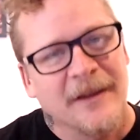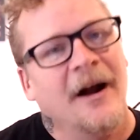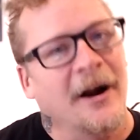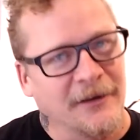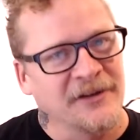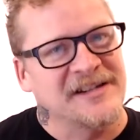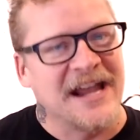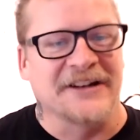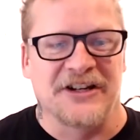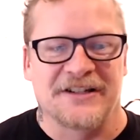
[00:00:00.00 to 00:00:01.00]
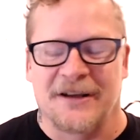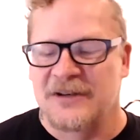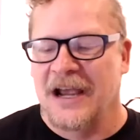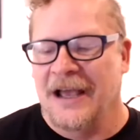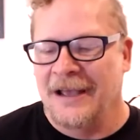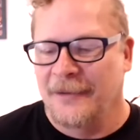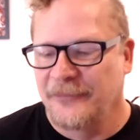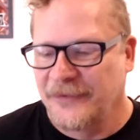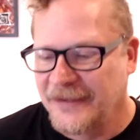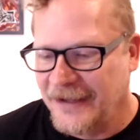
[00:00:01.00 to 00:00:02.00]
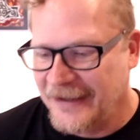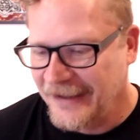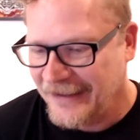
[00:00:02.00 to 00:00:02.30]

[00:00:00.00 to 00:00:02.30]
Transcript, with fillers: are a little sketchy sometimes. But